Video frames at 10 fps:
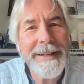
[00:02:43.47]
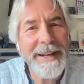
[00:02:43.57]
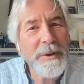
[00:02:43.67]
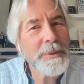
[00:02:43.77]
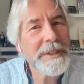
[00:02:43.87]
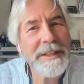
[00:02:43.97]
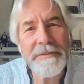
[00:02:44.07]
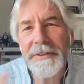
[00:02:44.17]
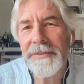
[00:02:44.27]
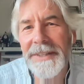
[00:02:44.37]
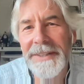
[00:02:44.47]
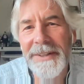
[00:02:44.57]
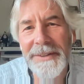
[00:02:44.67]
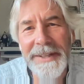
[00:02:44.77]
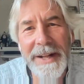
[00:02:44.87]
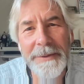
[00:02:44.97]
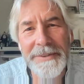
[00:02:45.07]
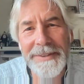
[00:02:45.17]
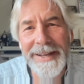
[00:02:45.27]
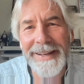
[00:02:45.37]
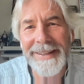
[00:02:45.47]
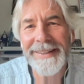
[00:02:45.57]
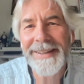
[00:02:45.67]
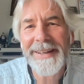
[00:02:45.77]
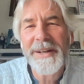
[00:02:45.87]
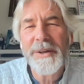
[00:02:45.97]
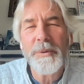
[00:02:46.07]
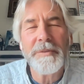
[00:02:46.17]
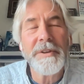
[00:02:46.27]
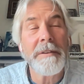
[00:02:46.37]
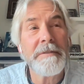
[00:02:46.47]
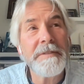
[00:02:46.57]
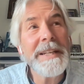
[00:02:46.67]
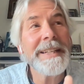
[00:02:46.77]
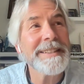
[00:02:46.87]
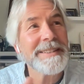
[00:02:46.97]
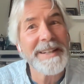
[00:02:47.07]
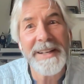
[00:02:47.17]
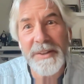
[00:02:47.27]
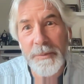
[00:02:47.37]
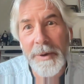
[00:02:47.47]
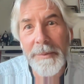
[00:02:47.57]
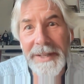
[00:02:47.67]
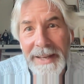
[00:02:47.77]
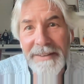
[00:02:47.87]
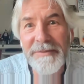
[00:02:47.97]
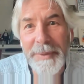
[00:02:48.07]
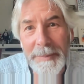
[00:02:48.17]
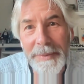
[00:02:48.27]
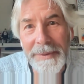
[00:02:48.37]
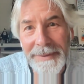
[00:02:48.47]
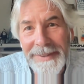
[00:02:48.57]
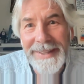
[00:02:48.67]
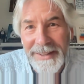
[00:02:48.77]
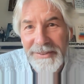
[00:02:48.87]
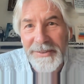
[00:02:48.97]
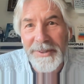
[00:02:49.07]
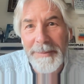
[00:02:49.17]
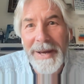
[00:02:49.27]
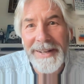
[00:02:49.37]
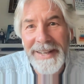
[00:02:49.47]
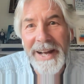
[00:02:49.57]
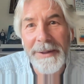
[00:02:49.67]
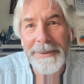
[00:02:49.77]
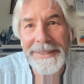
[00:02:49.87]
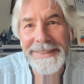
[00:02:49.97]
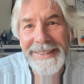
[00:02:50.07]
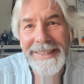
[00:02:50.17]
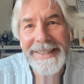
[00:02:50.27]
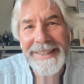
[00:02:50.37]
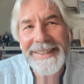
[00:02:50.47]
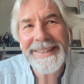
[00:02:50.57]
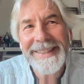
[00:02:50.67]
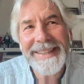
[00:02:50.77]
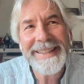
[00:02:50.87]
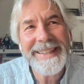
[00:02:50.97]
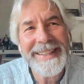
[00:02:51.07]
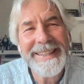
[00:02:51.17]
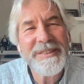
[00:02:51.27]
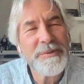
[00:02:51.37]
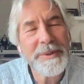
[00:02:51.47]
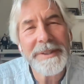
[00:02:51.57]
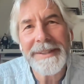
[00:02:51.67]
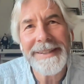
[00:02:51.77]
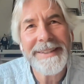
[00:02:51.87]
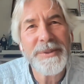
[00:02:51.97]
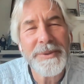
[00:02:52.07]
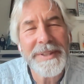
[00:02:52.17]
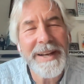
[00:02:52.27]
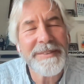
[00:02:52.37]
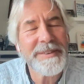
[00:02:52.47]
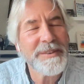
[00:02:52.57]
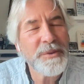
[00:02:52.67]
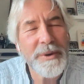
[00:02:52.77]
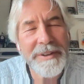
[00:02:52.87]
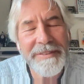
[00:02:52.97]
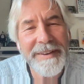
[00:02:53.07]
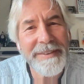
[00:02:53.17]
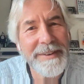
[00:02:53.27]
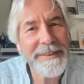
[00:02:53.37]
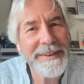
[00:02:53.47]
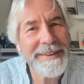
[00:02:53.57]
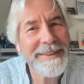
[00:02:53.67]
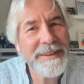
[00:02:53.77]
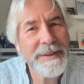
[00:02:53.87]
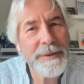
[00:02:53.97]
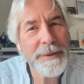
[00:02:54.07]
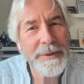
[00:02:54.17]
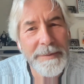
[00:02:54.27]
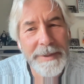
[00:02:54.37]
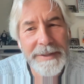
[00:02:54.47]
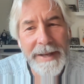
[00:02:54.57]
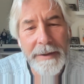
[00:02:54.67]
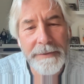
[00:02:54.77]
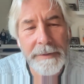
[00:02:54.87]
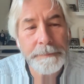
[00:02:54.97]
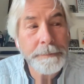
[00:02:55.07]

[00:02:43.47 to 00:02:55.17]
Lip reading: I only eat 1,500 calories a day. We've done feeding studies where we gave people a certain amount of calories, and it's really 2,000, 2,500, or 3,000.